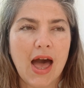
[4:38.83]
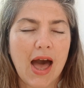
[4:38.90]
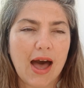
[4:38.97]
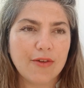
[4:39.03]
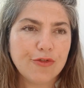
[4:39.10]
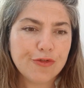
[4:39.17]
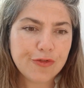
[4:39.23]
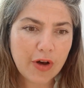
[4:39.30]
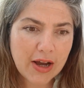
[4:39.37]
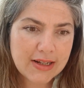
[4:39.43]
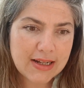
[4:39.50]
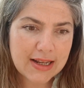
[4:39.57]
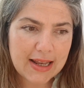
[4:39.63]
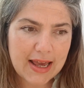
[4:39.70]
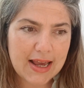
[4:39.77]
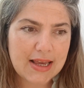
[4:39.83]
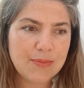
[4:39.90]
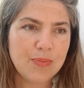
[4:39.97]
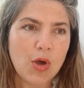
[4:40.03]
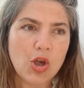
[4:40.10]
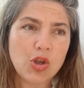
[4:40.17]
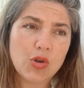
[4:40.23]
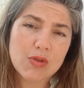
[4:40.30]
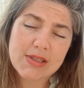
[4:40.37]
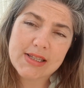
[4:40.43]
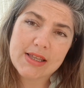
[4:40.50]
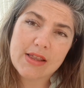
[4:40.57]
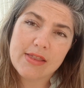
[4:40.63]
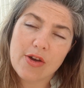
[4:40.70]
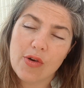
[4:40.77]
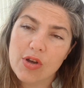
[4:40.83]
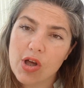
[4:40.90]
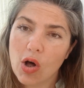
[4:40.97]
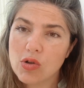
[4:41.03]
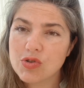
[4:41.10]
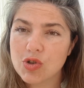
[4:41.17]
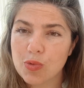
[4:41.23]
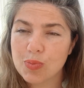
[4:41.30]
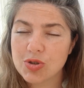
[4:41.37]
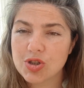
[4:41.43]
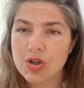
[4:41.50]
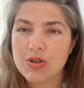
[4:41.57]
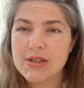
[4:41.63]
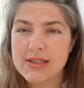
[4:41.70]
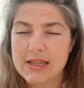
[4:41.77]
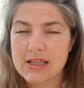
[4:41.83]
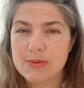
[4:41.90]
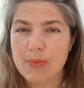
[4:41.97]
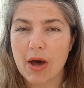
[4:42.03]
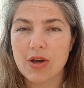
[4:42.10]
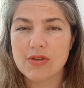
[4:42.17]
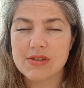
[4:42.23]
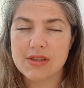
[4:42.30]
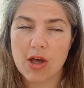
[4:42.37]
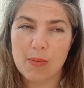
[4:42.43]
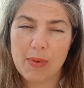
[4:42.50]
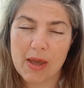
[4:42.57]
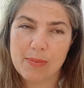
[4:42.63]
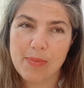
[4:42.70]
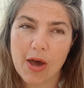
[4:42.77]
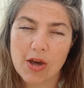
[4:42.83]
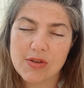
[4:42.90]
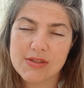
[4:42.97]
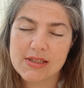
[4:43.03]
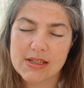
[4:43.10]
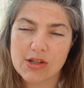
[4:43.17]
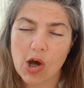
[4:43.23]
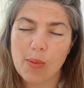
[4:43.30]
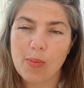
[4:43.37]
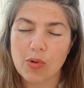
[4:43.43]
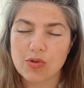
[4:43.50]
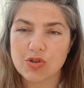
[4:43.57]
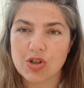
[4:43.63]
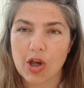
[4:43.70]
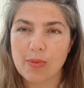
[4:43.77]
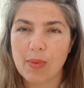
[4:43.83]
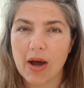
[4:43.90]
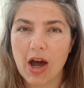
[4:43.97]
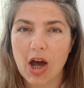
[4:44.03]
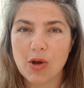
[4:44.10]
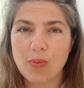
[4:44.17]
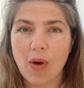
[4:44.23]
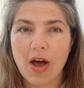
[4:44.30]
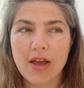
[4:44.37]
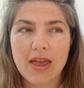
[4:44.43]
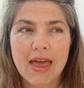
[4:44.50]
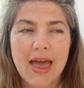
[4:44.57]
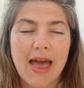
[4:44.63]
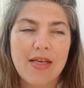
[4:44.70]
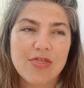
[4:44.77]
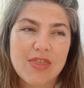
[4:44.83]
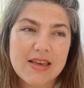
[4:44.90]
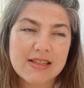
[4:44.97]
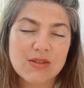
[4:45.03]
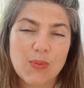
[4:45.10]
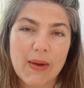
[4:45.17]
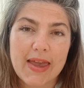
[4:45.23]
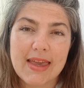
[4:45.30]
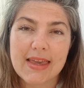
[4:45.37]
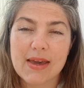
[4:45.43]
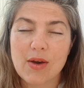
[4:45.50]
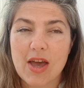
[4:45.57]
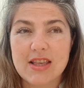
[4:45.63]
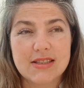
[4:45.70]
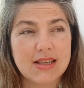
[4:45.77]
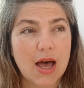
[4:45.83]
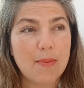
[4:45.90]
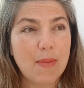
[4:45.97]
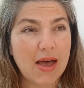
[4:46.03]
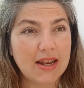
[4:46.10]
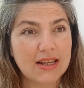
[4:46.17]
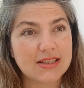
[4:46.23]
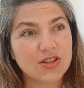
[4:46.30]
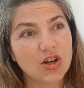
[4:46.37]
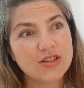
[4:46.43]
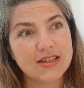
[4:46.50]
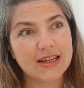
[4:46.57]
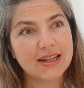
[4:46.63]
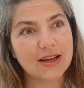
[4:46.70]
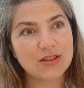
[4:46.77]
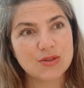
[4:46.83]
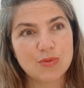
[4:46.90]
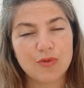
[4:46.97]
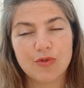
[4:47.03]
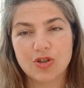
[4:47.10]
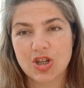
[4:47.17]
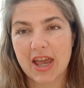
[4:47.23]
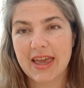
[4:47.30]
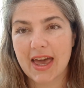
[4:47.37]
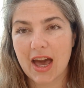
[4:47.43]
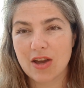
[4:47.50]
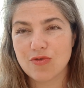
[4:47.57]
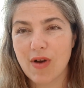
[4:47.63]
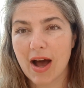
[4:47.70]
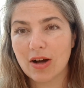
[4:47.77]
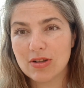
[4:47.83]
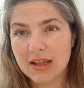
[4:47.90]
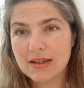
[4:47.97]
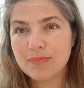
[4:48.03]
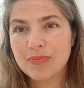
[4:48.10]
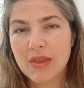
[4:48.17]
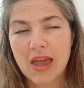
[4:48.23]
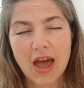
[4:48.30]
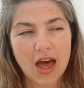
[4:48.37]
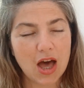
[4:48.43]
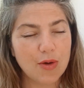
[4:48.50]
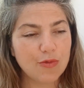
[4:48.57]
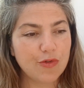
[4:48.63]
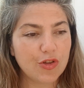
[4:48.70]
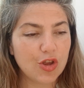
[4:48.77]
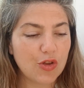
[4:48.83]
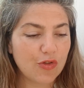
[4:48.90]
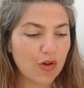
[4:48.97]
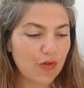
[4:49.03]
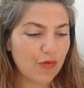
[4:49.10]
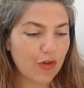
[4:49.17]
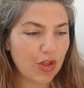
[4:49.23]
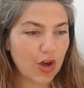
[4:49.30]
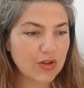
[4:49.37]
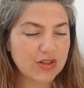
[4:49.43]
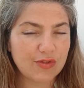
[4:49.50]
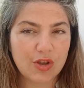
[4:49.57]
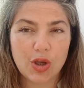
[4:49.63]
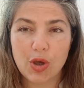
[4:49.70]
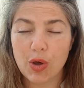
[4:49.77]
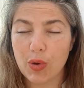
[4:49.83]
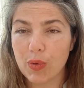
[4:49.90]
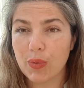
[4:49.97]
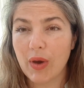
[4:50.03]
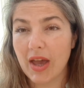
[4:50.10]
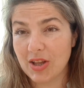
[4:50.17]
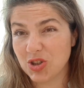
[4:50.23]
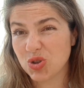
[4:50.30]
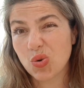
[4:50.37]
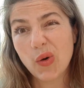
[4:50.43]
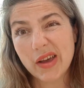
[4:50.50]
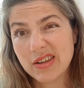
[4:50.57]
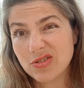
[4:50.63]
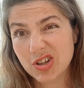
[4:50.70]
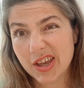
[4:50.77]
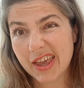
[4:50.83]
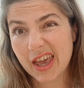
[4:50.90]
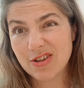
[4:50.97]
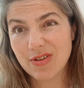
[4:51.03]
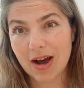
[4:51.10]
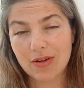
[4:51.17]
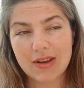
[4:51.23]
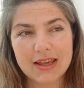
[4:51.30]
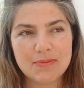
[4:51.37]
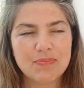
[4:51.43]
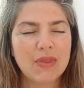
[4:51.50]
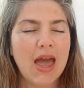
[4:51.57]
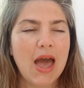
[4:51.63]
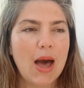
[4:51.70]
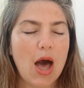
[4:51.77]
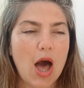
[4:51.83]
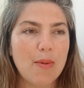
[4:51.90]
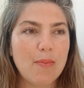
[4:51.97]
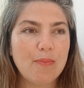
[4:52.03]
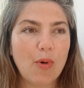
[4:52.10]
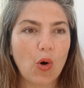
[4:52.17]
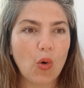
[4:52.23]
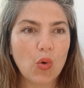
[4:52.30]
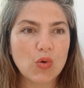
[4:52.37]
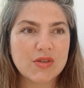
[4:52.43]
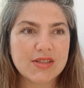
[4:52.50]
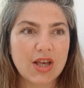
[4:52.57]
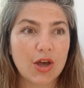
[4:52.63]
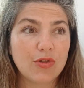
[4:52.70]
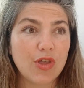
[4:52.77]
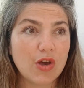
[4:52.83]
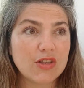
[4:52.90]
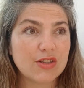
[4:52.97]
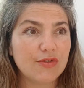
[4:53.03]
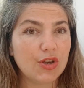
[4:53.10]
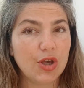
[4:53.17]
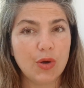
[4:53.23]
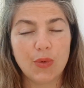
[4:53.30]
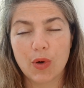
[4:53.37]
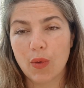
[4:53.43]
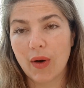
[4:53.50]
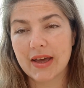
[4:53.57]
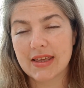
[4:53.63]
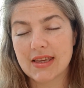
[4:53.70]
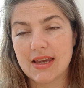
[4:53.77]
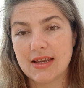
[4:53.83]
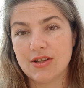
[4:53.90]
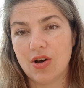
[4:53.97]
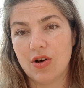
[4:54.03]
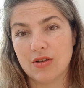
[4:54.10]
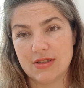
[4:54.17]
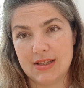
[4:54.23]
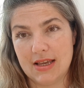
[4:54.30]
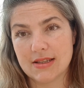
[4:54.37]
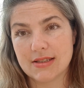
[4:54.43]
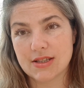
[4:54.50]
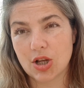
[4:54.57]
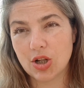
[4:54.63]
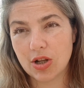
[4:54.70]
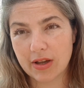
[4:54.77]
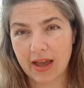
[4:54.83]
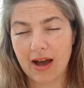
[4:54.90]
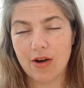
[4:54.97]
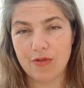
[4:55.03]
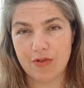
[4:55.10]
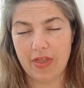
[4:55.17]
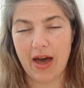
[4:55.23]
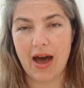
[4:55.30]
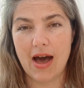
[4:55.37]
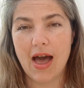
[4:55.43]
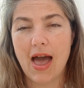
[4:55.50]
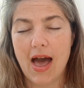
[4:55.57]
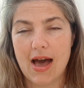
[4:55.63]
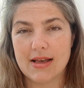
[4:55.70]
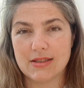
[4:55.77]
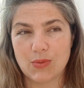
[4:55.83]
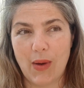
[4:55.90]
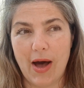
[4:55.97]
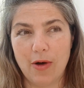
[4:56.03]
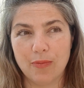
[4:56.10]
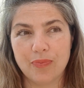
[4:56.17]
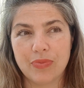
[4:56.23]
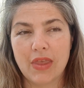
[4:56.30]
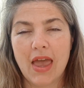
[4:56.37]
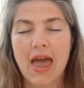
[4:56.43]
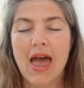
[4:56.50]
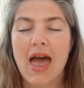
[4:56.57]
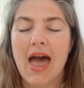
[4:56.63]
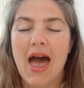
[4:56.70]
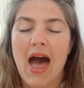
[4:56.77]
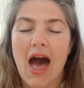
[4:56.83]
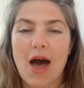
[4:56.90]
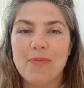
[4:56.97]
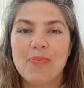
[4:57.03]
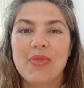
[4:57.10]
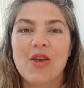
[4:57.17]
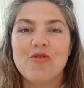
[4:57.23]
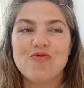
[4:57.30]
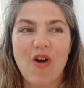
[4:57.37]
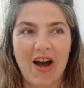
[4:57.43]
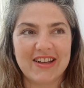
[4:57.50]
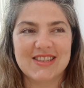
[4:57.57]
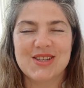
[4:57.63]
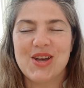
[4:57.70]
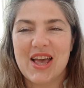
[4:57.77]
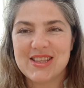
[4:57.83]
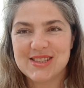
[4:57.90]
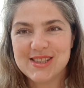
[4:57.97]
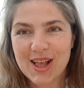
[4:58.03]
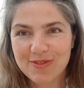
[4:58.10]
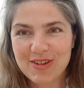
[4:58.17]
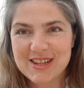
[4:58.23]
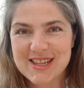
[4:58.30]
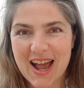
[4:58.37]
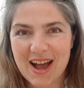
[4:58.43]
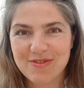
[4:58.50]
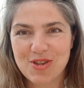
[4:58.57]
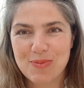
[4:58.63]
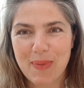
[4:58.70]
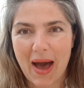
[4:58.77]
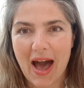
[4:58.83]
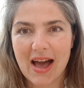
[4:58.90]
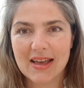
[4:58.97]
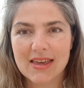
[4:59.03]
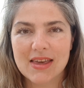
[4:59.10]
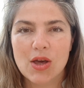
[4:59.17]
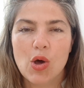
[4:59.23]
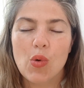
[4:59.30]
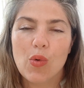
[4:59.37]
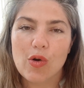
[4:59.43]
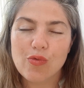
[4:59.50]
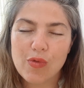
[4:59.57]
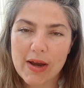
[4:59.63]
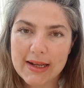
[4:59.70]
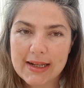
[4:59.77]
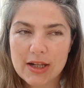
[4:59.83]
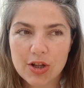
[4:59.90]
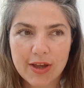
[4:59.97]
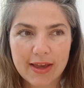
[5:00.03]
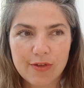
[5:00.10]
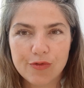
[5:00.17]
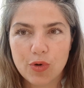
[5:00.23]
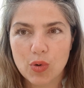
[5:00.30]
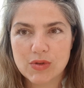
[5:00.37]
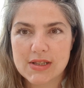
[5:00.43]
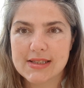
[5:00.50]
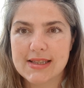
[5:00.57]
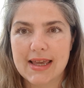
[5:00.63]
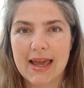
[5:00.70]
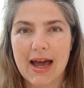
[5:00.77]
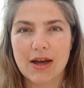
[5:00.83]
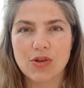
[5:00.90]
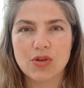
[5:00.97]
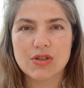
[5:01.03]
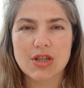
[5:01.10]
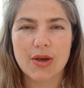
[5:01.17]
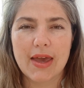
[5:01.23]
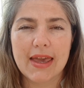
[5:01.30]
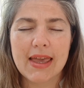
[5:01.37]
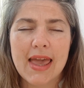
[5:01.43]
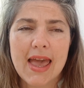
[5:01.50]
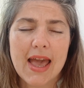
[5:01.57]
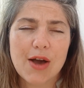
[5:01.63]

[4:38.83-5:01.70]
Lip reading: And finally, you'll see that there are golden opportunities posts that are being posted up on Show My Homework. This week it's an exciting announcement for J.K. Rowling, for those of you who enjoy J.K. Rowling, but also those of you who are quite keen artists, so look out for that as well. Right, it's lovely to have you back. We're really looking forward to seeing how you're doing.